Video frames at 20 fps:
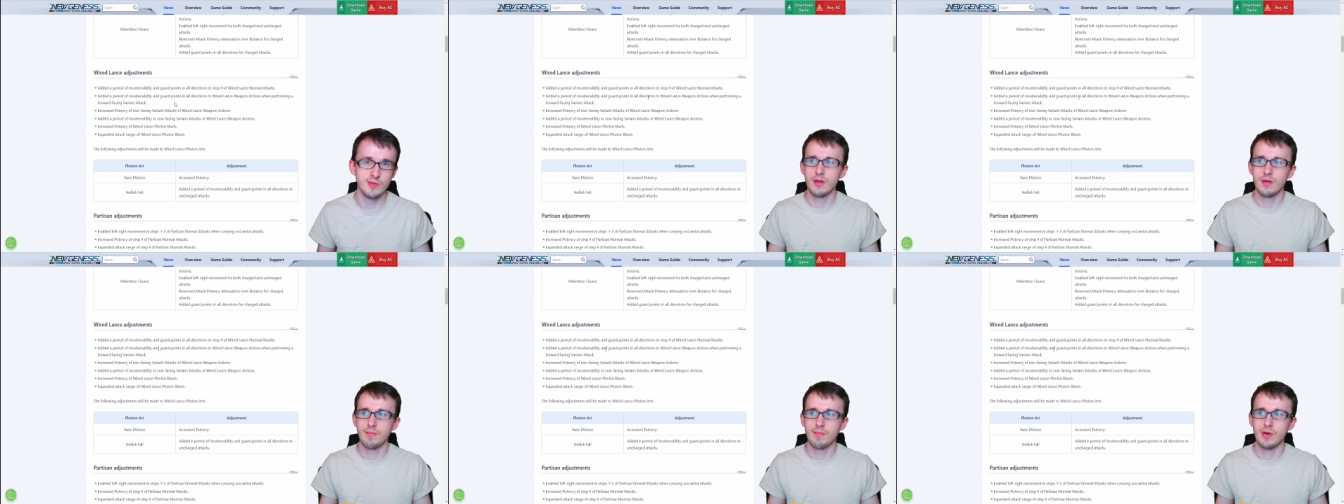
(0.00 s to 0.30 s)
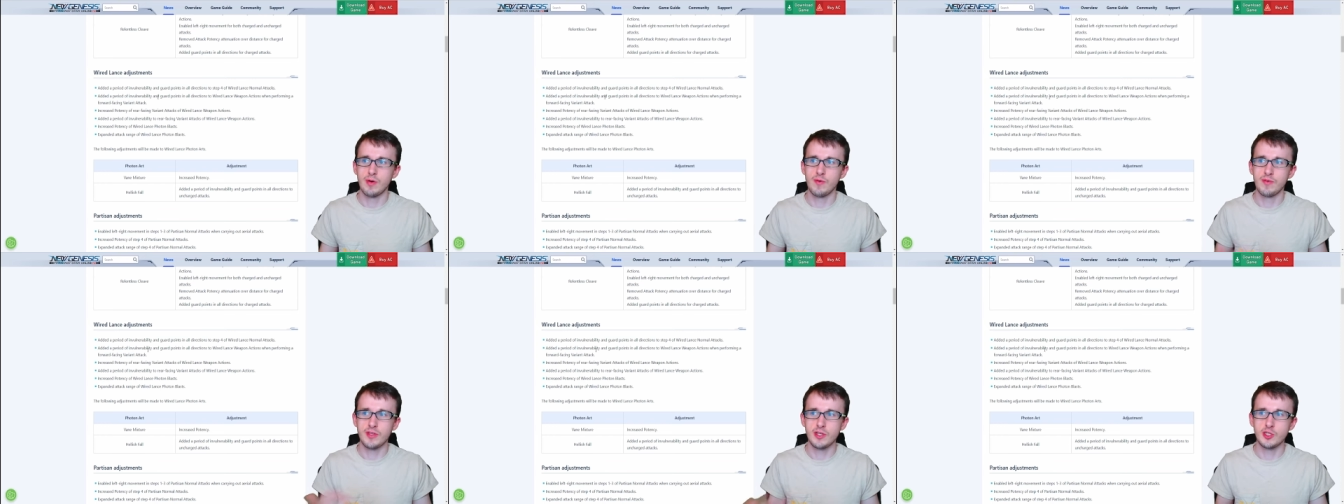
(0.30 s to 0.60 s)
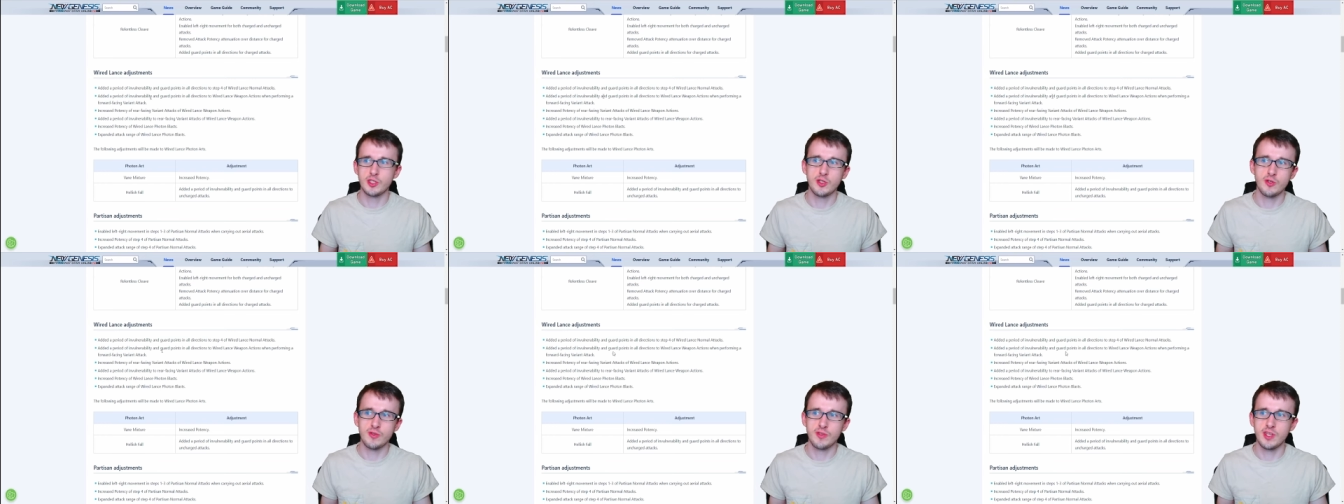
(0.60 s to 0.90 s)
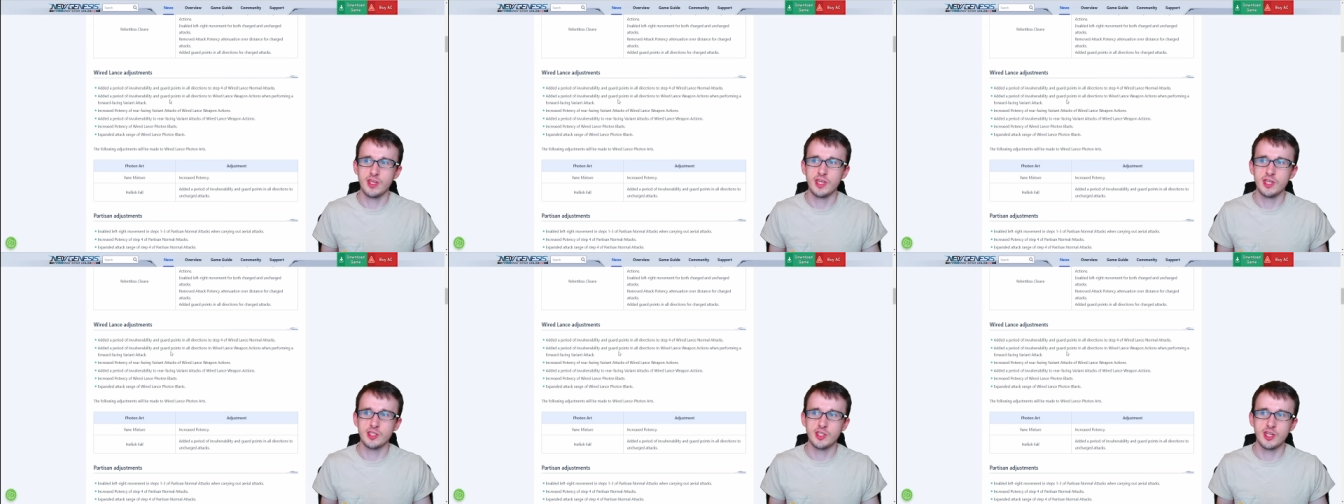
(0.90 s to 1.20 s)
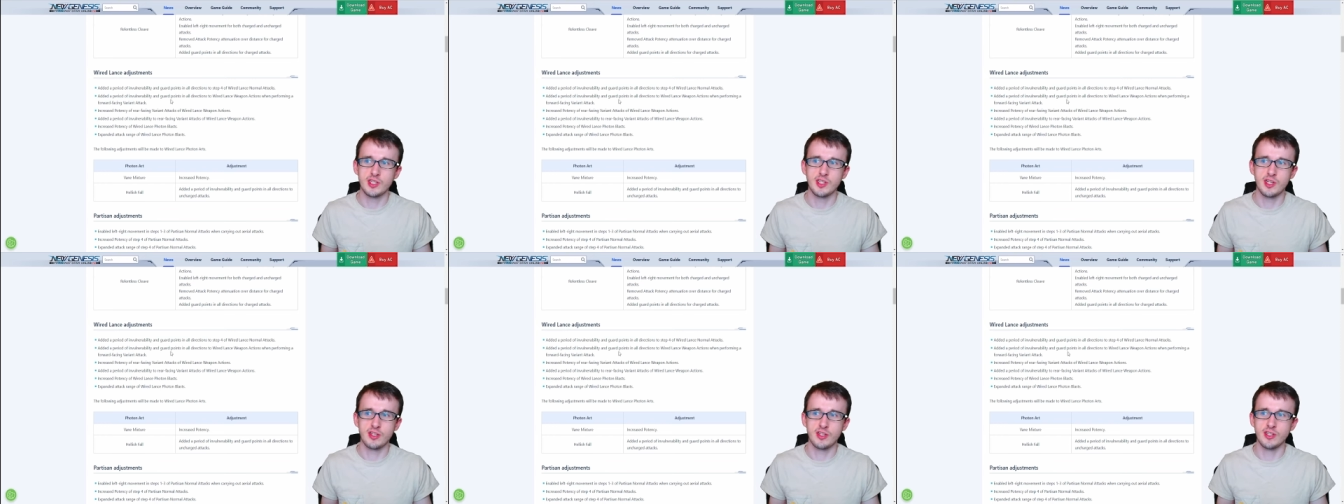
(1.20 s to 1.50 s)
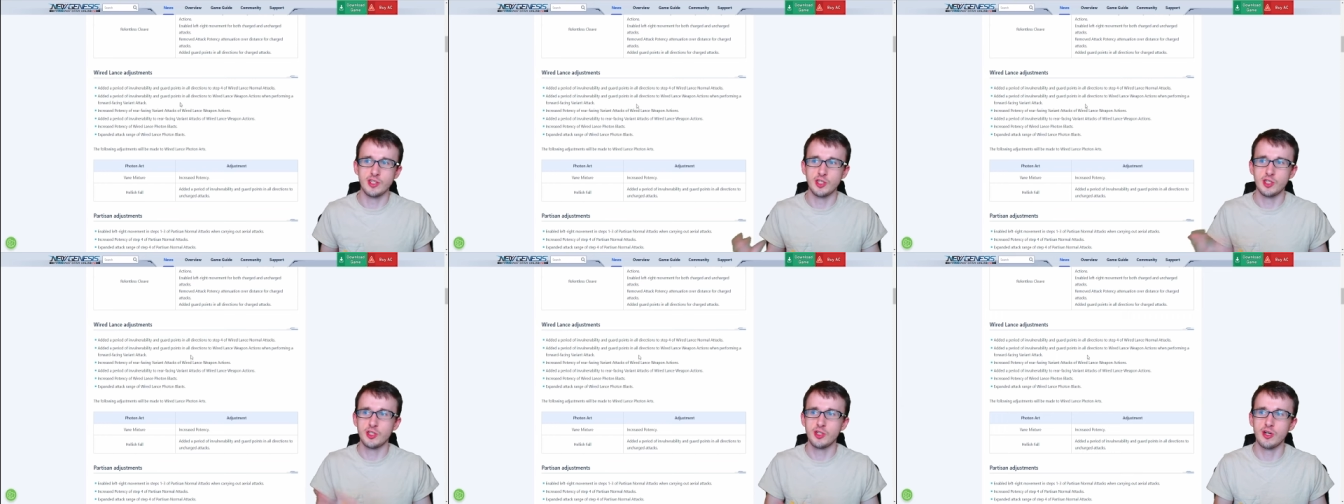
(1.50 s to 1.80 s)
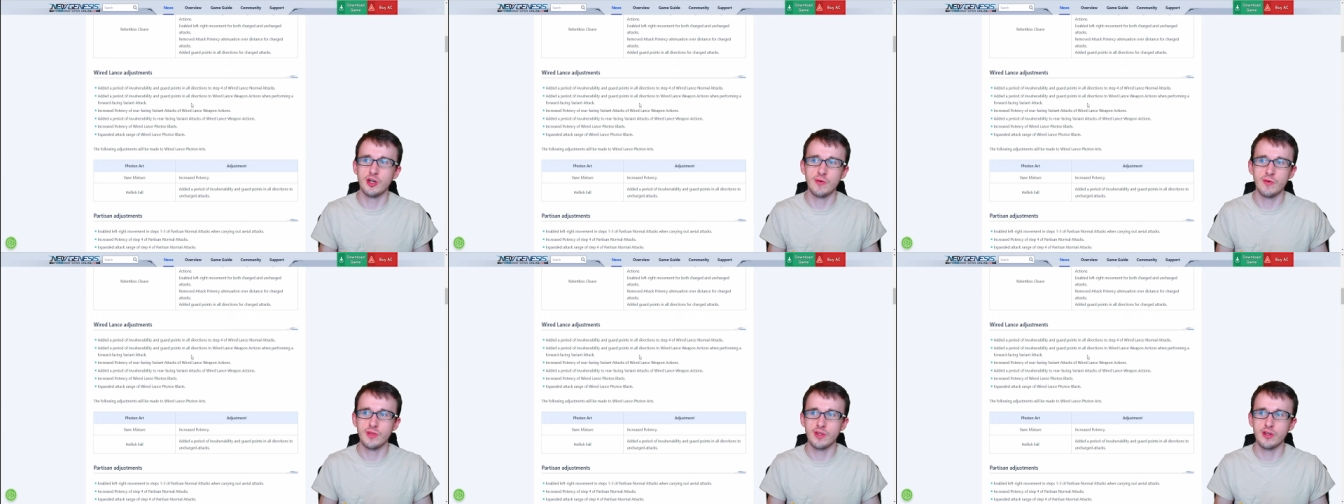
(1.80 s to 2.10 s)
But with these two things, not exactly sure
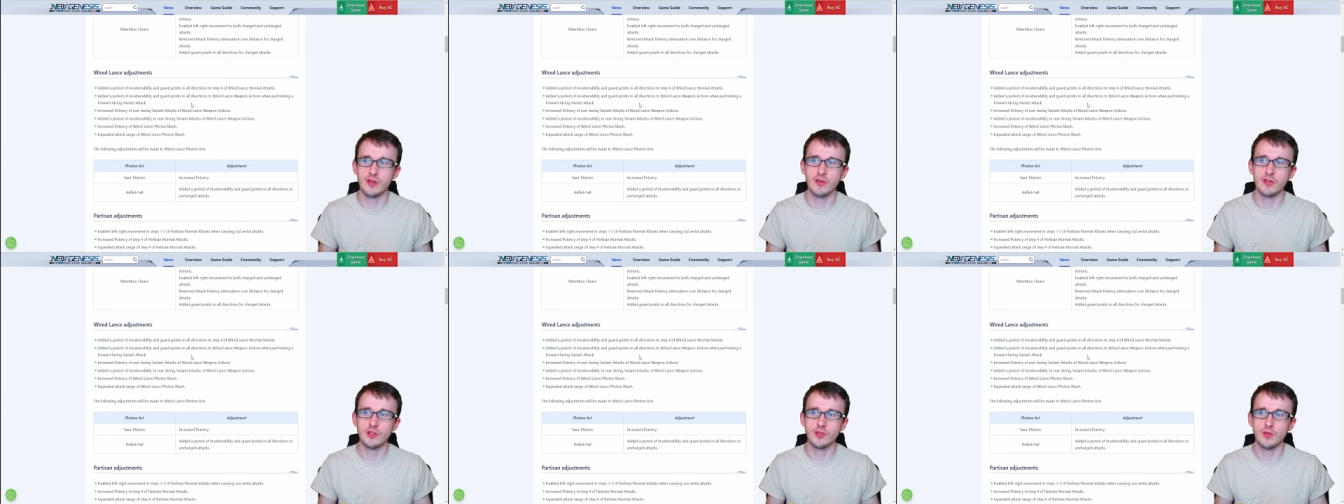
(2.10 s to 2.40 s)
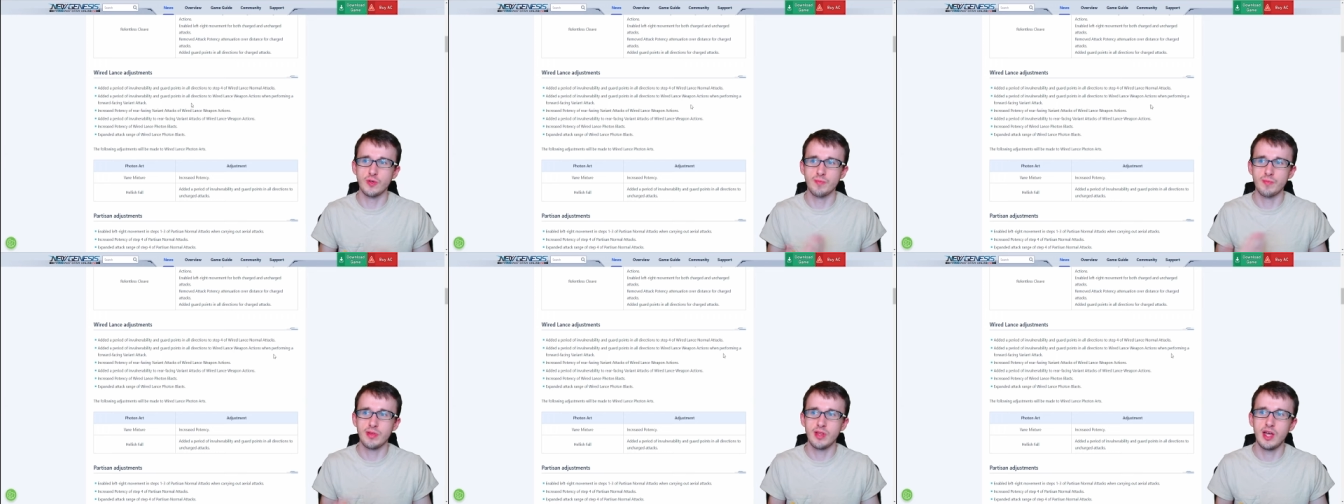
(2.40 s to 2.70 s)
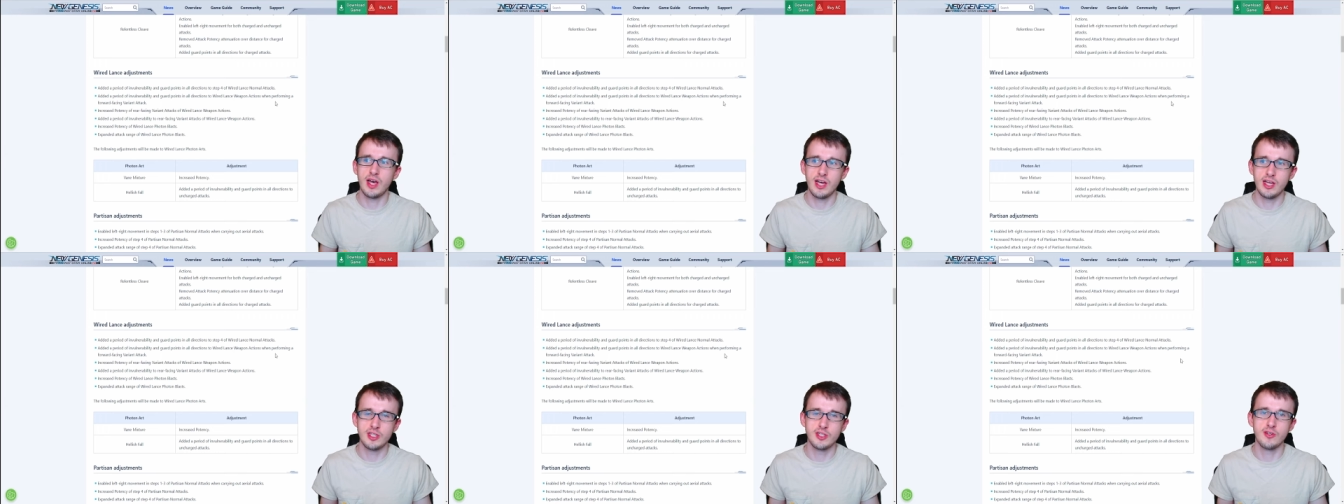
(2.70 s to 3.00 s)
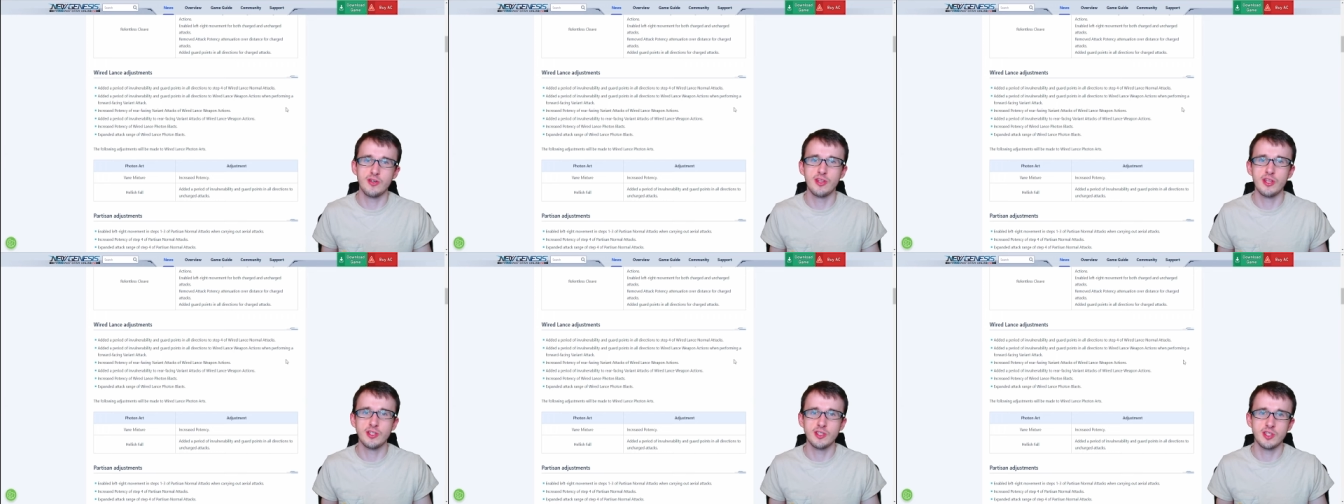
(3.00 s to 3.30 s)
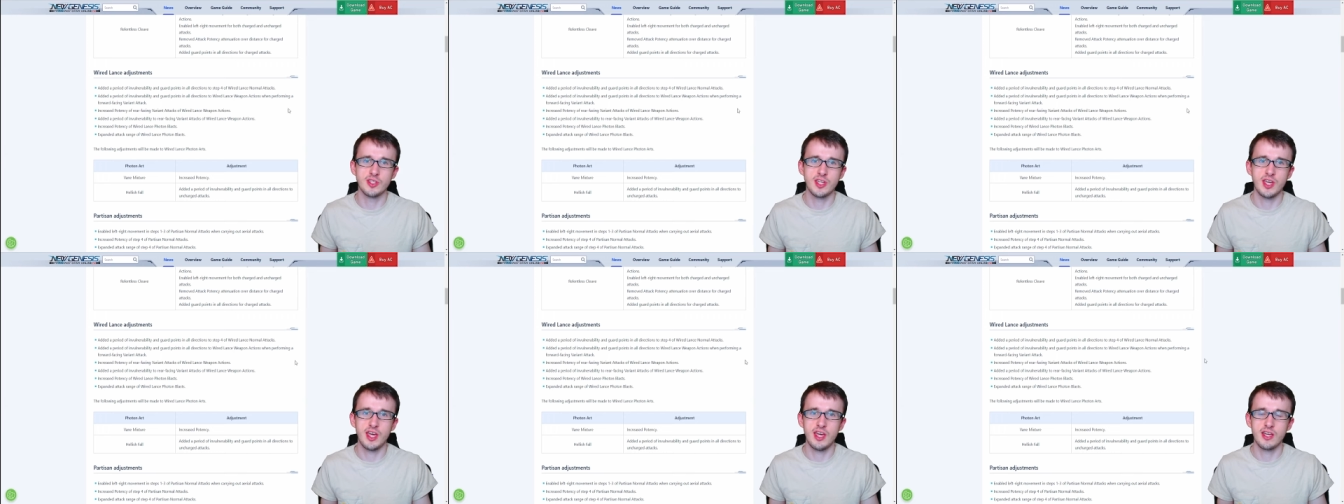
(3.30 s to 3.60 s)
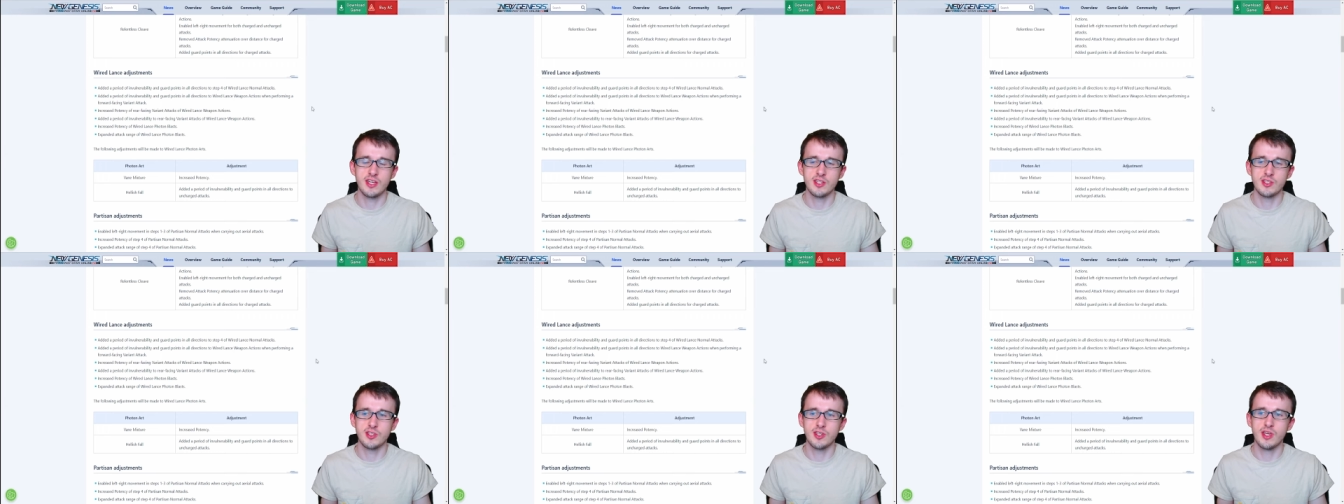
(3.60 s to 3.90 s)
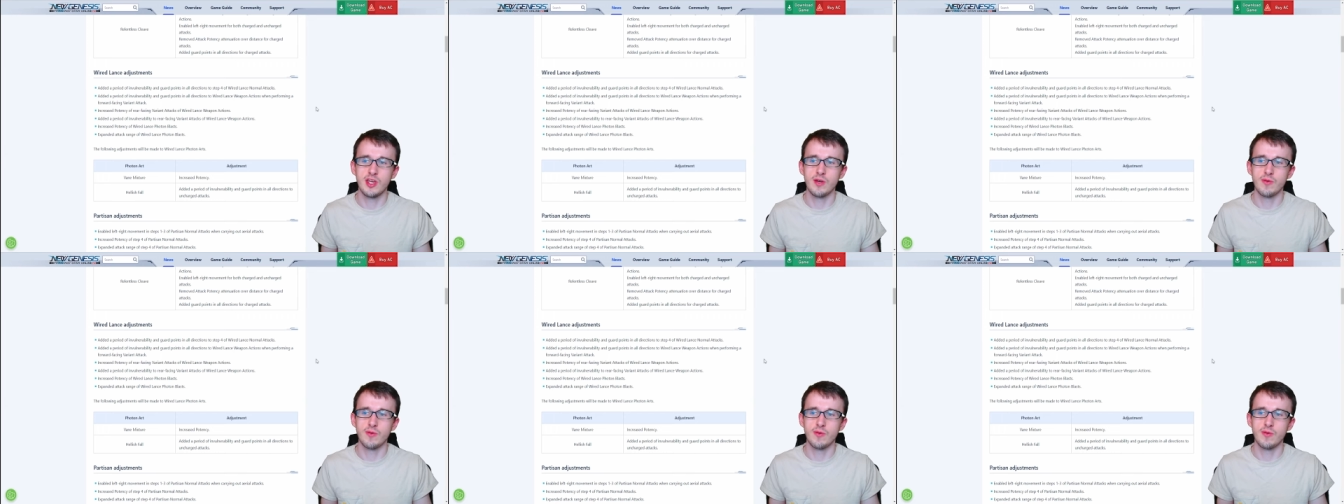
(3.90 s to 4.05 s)
when they're going to apply during these attacks.